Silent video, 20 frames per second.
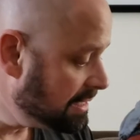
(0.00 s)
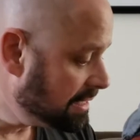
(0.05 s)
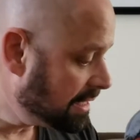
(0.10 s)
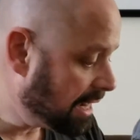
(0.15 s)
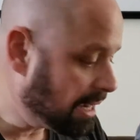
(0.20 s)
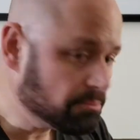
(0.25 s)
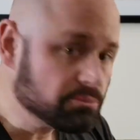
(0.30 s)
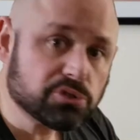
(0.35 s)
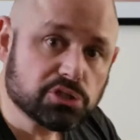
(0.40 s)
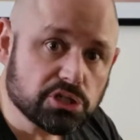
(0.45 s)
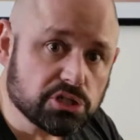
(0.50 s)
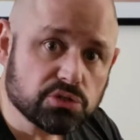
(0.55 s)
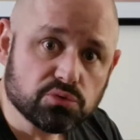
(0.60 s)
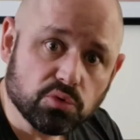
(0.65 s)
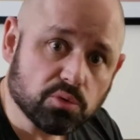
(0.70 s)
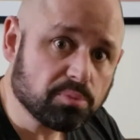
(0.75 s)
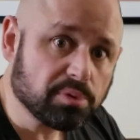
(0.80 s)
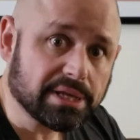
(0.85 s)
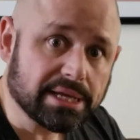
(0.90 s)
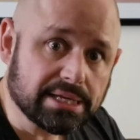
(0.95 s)
I'm just
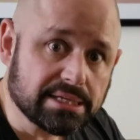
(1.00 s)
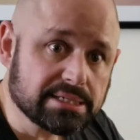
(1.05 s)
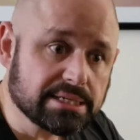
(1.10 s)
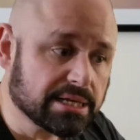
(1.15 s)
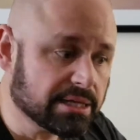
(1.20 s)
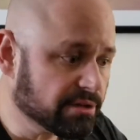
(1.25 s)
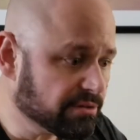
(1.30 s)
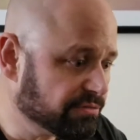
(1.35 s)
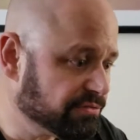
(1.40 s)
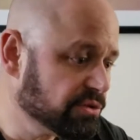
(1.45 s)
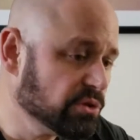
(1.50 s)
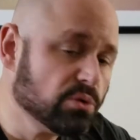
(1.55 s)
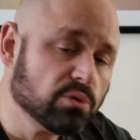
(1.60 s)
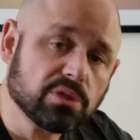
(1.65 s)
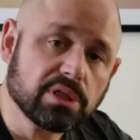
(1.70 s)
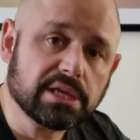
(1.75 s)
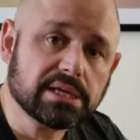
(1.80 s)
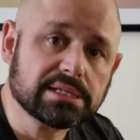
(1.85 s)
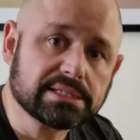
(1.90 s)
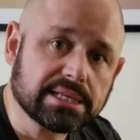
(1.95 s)
replacing a few
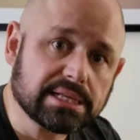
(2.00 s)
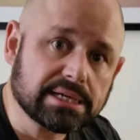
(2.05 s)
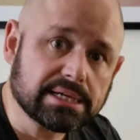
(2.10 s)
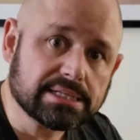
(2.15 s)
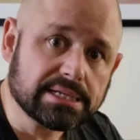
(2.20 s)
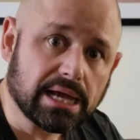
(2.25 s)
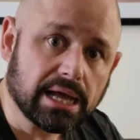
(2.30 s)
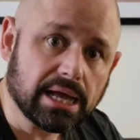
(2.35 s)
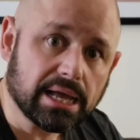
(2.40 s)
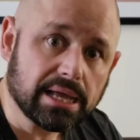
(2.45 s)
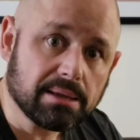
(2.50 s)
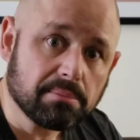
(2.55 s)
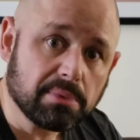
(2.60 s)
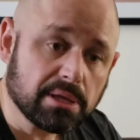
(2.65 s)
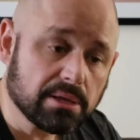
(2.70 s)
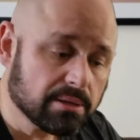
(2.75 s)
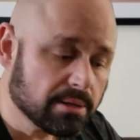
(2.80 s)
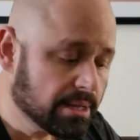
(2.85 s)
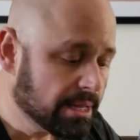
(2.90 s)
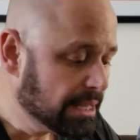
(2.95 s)
things at a time
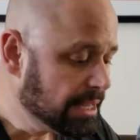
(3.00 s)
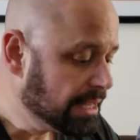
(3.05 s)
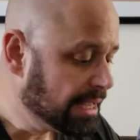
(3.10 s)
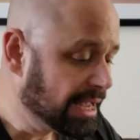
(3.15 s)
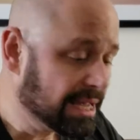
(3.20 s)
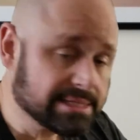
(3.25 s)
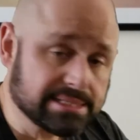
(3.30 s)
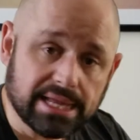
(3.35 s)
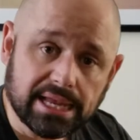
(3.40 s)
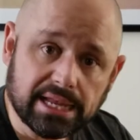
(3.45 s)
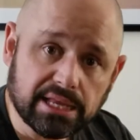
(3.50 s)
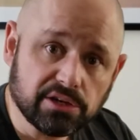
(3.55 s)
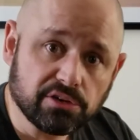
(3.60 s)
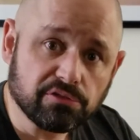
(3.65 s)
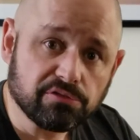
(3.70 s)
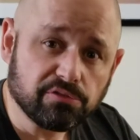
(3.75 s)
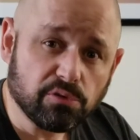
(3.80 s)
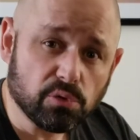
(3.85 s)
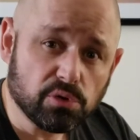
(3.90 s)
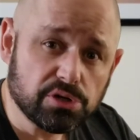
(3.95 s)
as I can
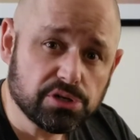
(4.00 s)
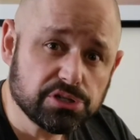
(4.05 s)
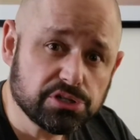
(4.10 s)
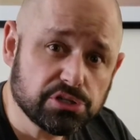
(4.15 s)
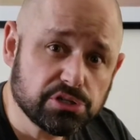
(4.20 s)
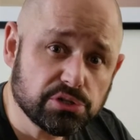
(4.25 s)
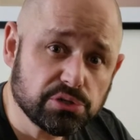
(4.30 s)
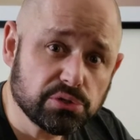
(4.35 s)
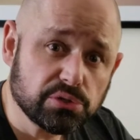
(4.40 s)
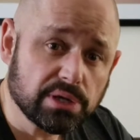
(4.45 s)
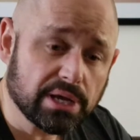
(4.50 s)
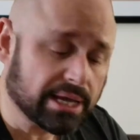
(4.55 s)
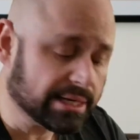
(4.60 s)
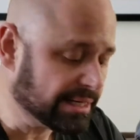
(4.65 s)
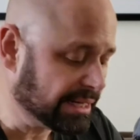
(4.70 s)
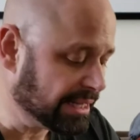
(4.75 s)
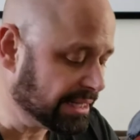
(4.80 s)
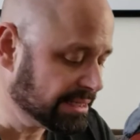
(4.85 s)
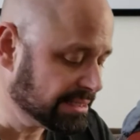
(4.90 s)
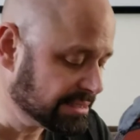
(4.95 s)
afford to, and
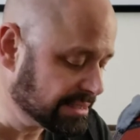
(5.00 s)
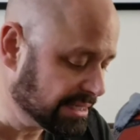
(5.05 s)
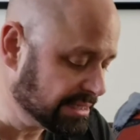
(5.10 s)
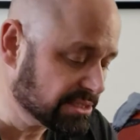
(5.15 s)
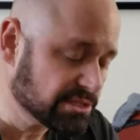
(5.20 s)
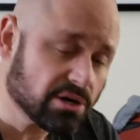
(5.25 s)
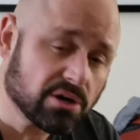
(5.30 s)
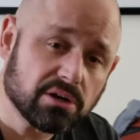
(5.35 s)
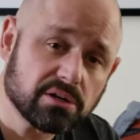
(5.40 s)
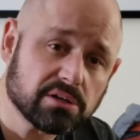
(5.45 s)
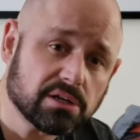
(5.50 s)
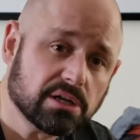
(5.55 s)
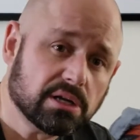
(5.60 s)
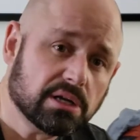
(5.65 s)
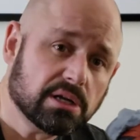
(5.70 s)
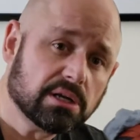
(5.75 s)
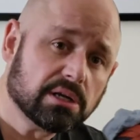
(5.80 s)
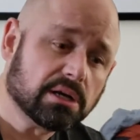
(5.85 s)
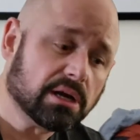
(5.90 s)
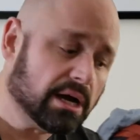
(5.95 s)
as I start
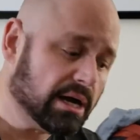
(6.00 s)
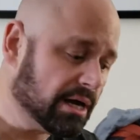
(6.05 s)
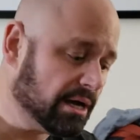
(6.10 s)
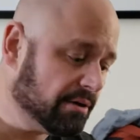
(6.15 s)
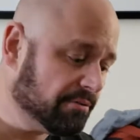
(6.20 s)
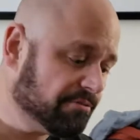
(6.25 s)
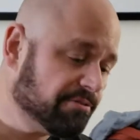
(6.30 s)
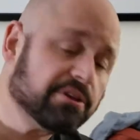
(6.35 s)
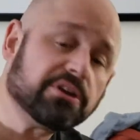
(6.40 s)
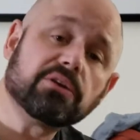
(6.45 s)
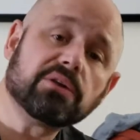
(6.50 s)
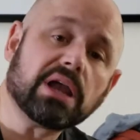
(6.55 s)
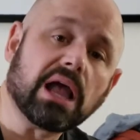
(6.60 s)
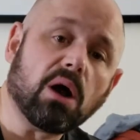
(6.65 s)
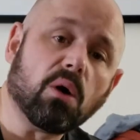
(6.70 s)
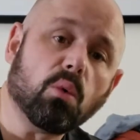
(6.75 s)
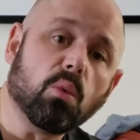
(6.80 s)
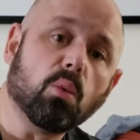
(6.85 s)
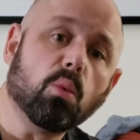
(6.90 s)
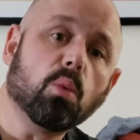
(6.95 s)
figuring
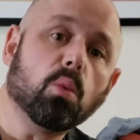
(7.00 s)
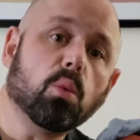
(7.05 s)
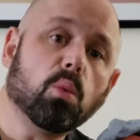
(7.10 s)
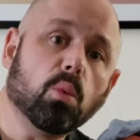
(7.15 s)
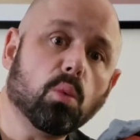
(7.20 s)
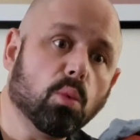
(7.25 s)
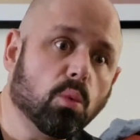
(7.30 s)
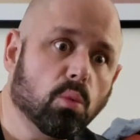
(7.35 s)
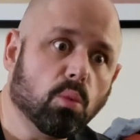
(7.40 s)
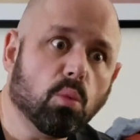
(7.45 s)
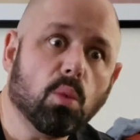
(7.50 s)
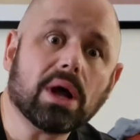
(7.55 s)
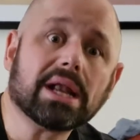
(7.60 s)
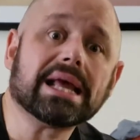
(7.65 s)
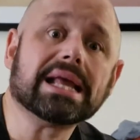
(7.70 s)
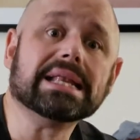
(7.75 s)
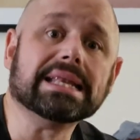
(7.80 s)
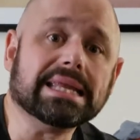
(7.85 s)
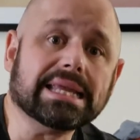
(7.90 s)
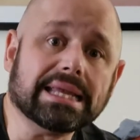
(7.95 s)
out what
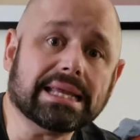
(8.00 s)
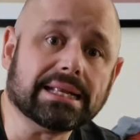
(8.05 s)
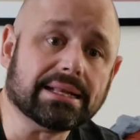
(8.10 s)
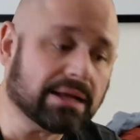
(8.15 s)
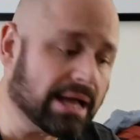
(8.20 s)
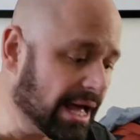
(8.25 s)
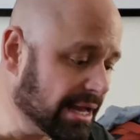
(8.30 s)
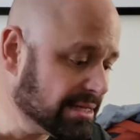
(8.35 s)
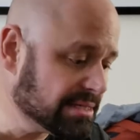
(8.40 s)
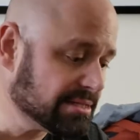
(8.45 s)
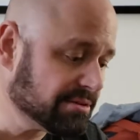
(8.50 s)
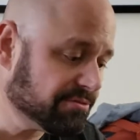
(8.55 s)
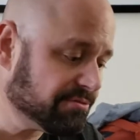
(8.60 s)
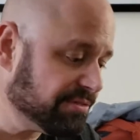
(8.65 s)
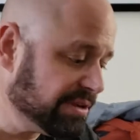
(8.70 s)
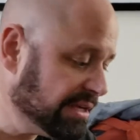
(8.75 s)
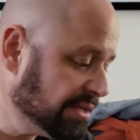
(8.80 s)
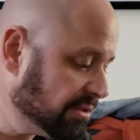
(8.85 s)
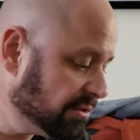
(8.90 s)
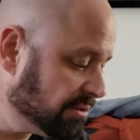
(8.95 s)
I need. How does it
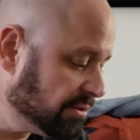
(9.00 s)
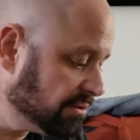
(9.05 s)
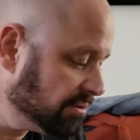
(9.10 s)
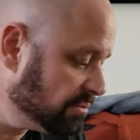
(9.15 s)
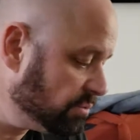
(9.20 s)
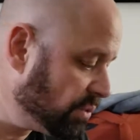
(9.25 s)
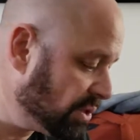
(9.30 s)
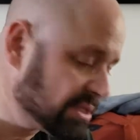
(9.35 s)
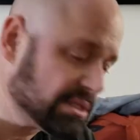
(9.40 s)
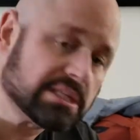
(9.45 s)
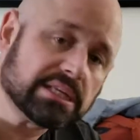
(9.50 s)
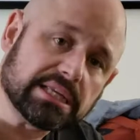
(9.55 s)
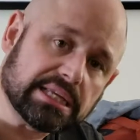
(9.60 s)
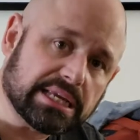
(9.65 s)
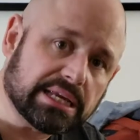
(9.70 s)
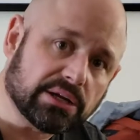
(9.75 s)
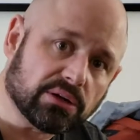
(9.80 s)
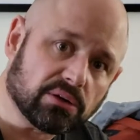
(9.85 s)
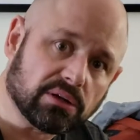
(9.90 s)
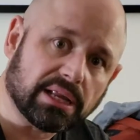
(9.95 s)
feel? What's the
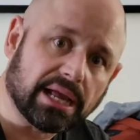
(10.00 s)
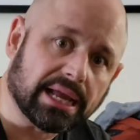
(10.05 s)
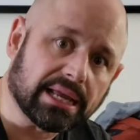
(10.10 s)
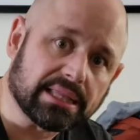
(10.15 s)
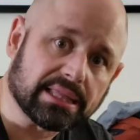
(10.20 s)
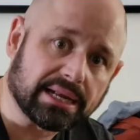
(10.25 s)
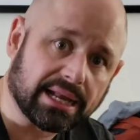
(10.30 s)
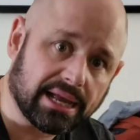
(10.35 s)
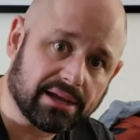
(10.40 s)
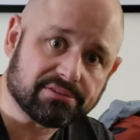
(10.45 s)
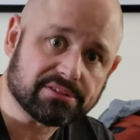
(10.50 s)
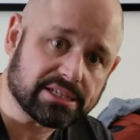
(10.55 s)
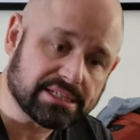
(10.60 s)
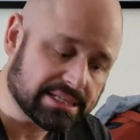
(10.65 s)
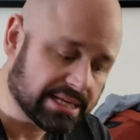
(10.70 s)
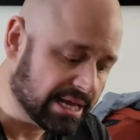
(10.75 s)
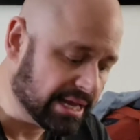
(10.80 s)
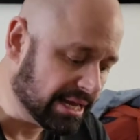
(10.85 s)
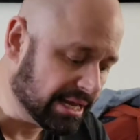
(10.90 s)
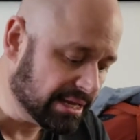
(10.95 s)
gear like that I have
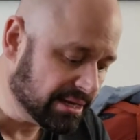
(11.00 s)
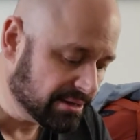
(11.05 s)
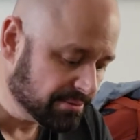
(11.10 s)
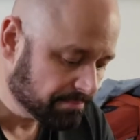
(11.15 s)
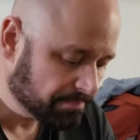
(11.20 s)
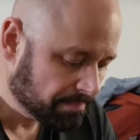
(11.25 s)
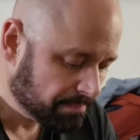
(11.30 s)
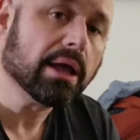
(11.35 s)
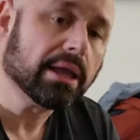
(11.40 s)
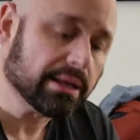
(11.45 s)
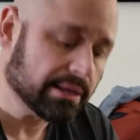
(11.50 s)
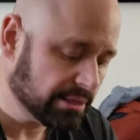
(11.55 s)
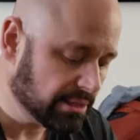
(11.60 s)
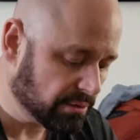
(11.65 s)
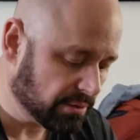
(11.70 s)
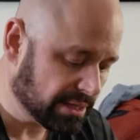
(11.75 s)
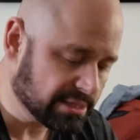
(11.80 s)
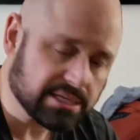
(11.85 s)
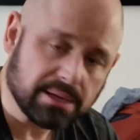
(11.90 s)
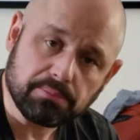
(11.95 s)
today? And
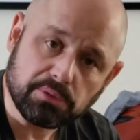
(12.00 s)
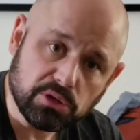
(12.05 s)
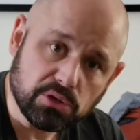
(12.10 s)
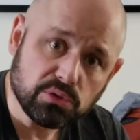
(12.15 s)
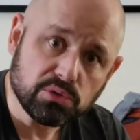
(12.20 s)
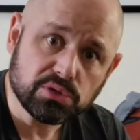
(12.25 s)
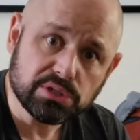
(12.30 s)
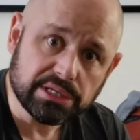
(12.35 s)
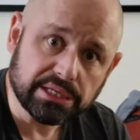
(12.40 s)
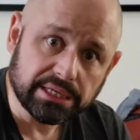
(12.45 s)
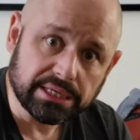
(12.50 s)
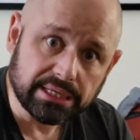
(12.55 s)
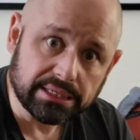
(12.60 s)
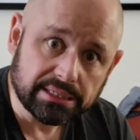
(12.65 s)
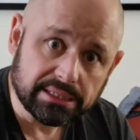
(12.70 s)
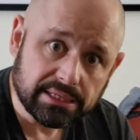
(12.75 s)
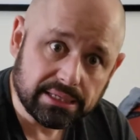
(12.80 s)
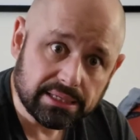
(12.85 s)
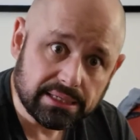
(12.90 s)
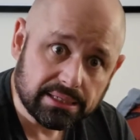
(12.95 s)
as I'm using it,
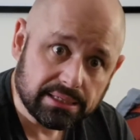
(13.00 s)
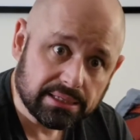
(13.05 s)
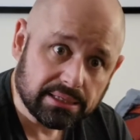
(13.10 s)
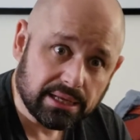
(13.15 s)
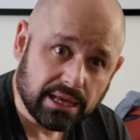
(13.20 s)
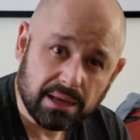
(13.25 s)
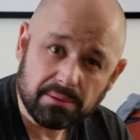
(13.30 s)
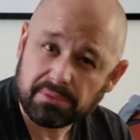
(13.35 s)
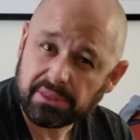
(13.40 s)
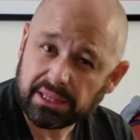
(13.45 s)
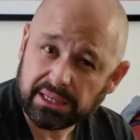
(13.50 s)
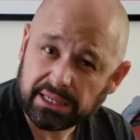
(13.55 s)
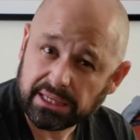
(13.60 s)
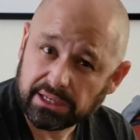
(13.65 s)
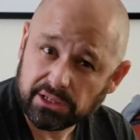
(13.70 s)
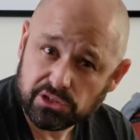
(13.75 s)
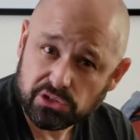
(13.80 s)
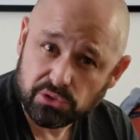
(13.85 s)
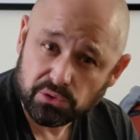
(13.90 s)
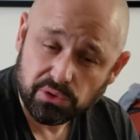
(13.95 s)
I'm thinking
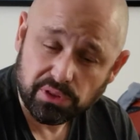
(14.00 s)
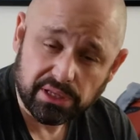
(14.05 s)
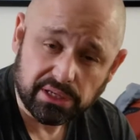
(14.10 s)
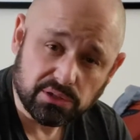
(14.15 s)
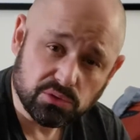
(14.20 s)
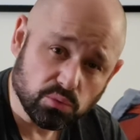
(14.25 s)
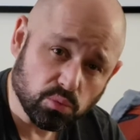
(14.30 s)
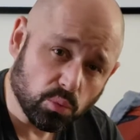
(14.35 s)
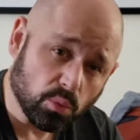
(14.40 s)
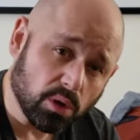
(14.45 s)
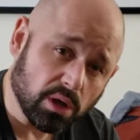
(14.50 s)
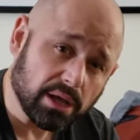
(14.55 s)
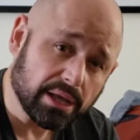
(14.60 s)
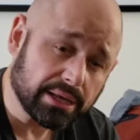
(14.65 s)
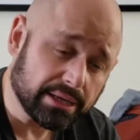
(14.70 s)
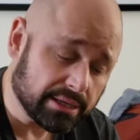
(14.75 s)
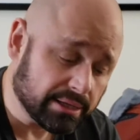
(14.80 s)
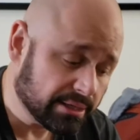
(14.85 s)
of two things. One,